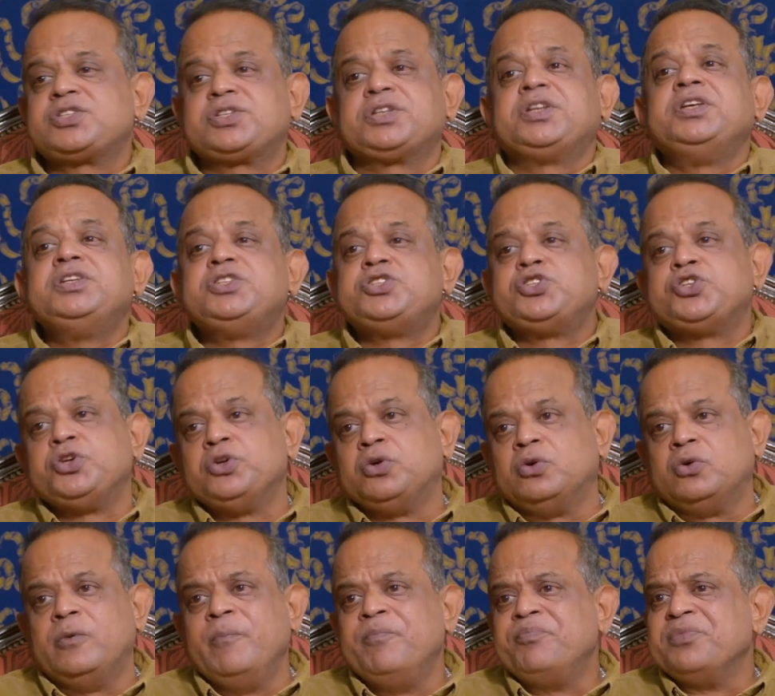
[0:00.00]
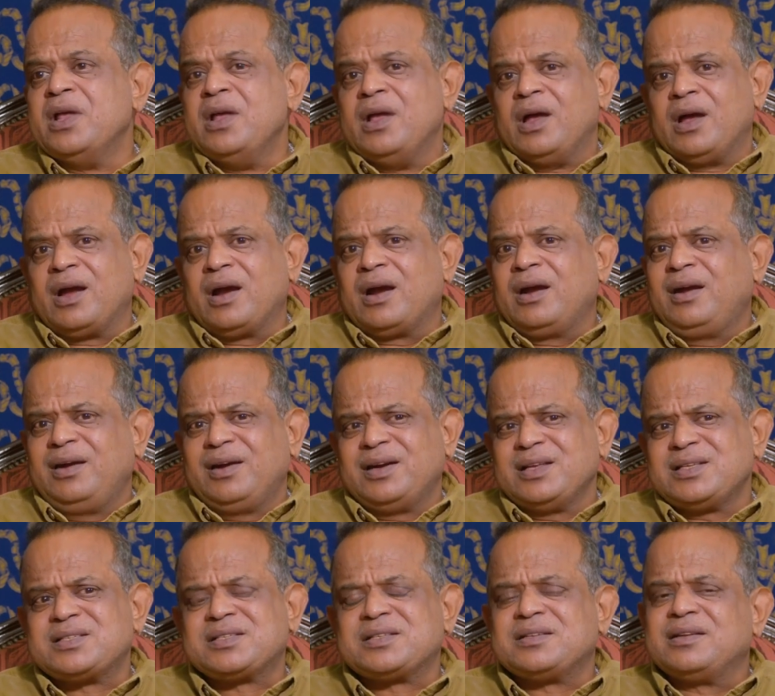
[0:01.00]
teach you, and it
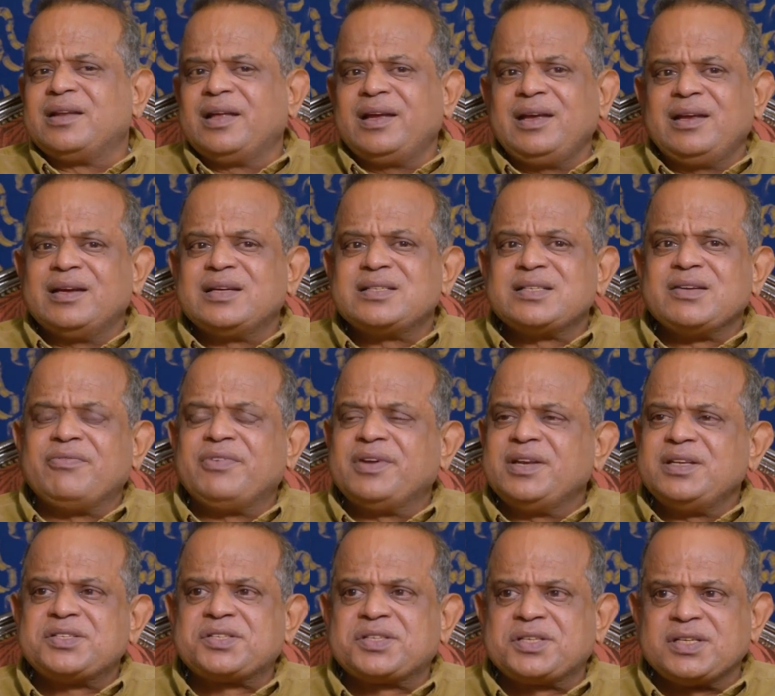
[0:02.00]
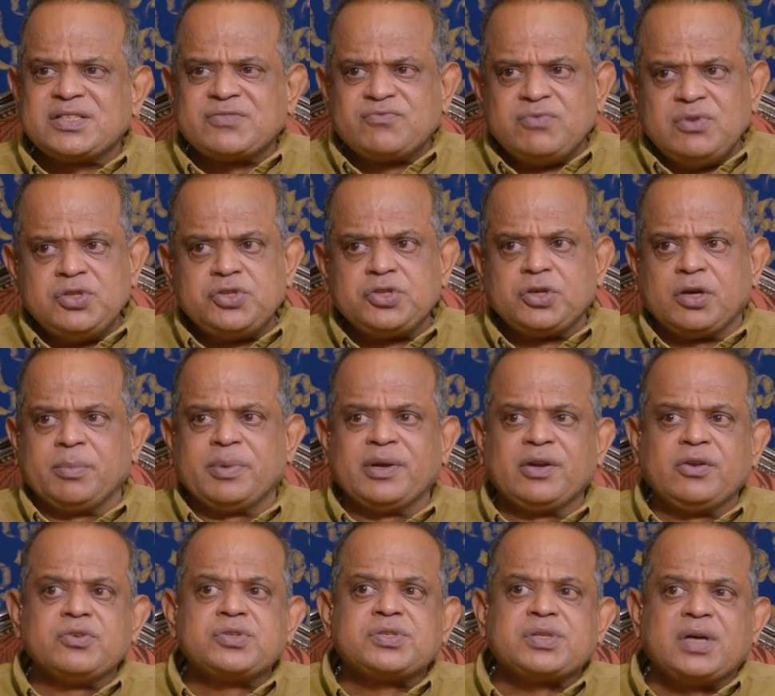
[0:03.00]
is like it's a very stressful job, and
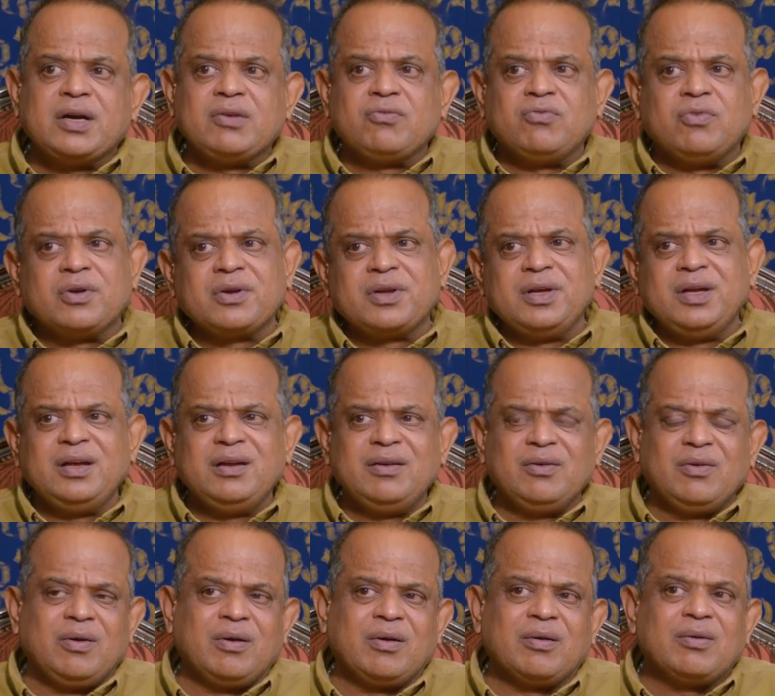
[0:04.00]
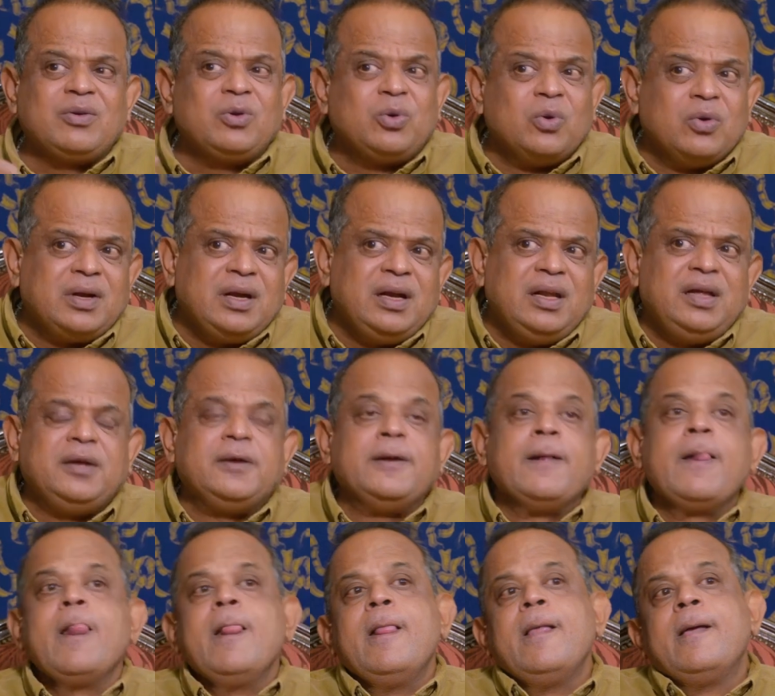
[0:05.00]
you start working totally,
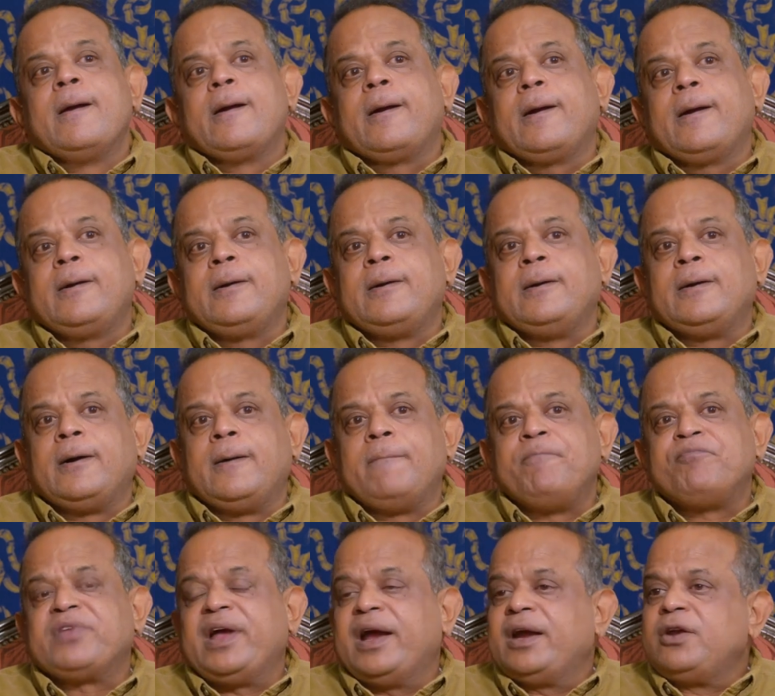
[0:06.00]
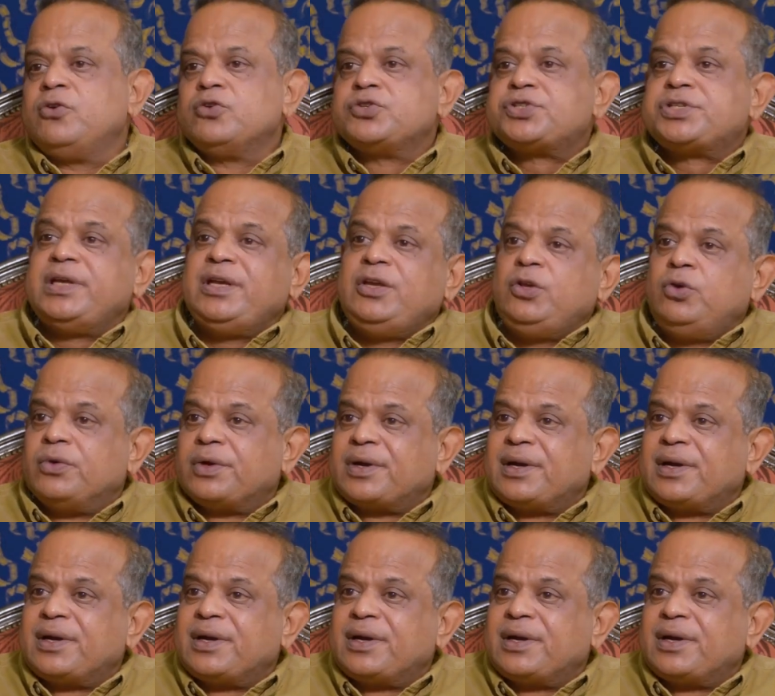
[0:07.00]
and you see your